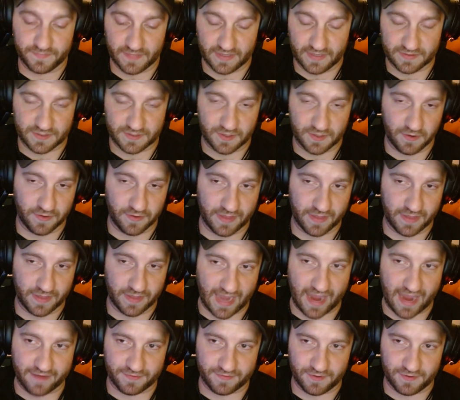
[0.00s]
And so
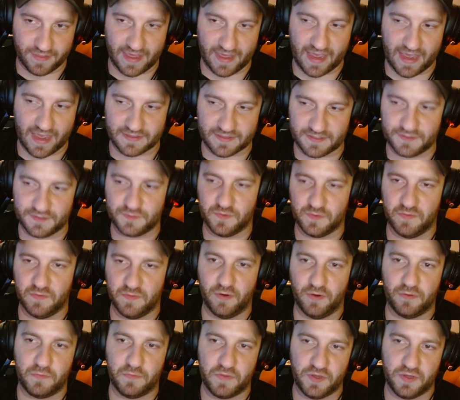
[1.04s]
like after that, since we
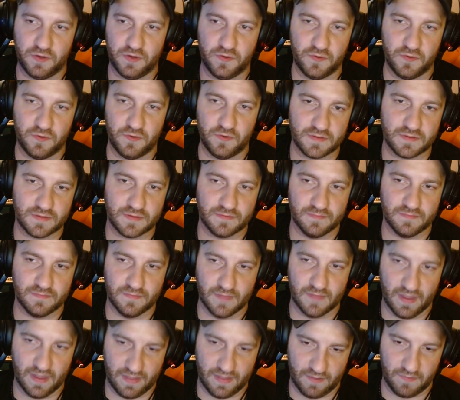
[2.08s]
both puked
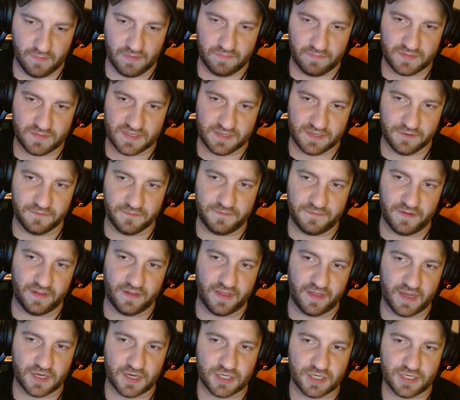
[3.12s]
and then we still felt
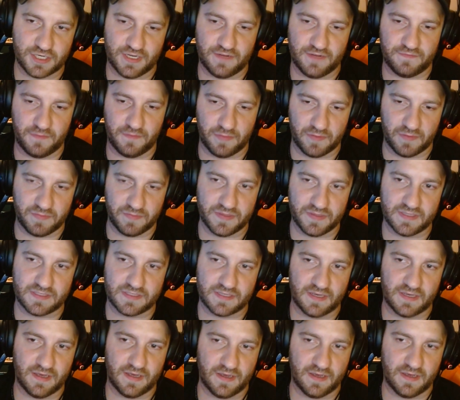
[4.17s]
like shit from the Pizza
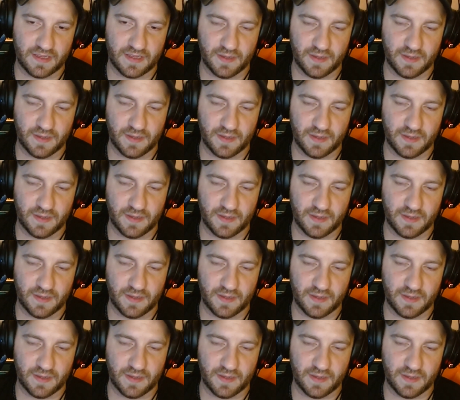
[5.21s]
Hut,